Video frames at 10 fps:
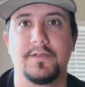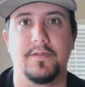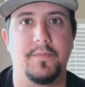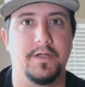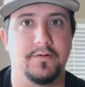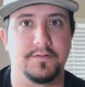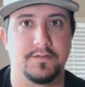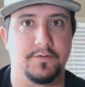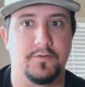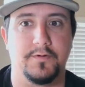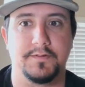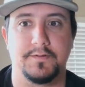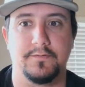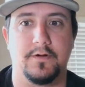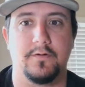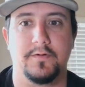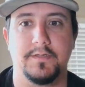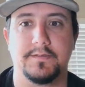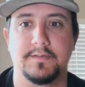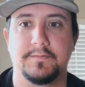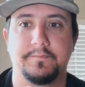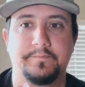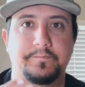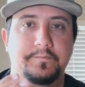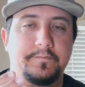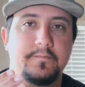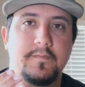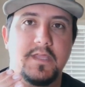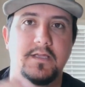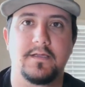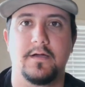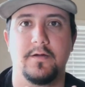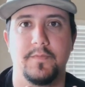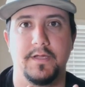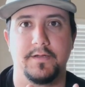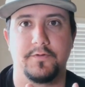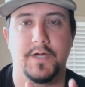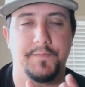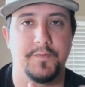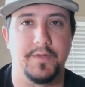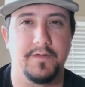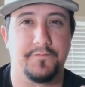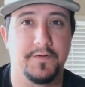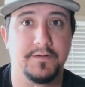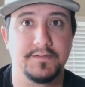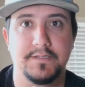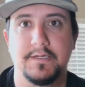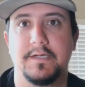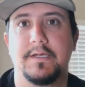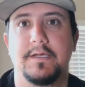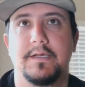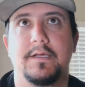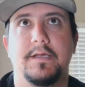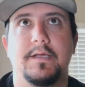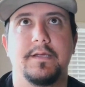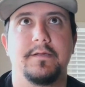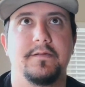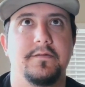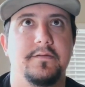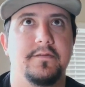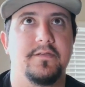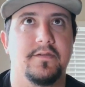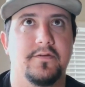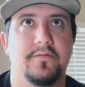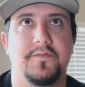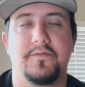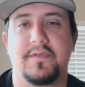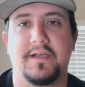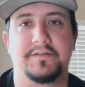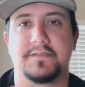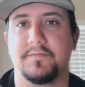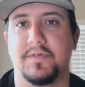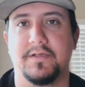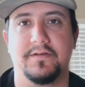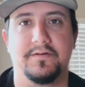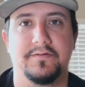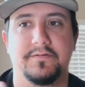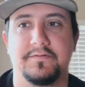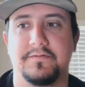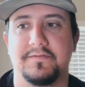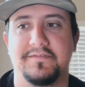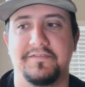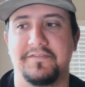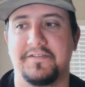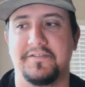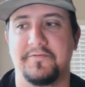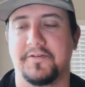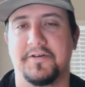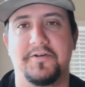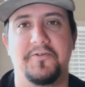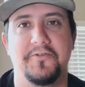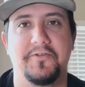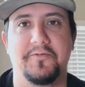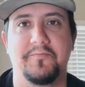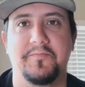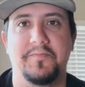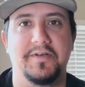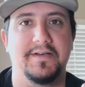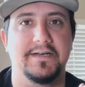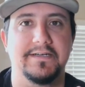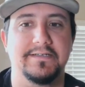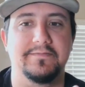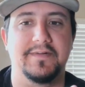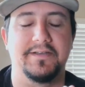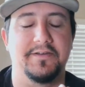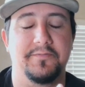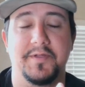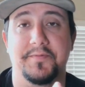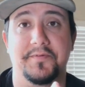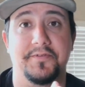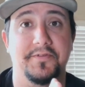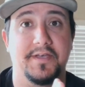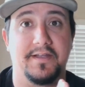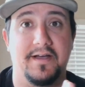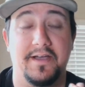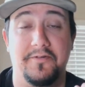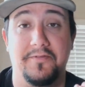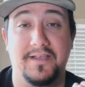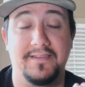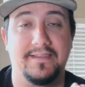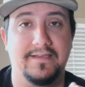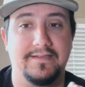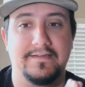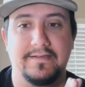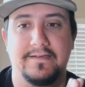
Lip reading: the males are going to always come and grab the bait first. If you catch the male and you want to hold them, I know people do that. I don't like that.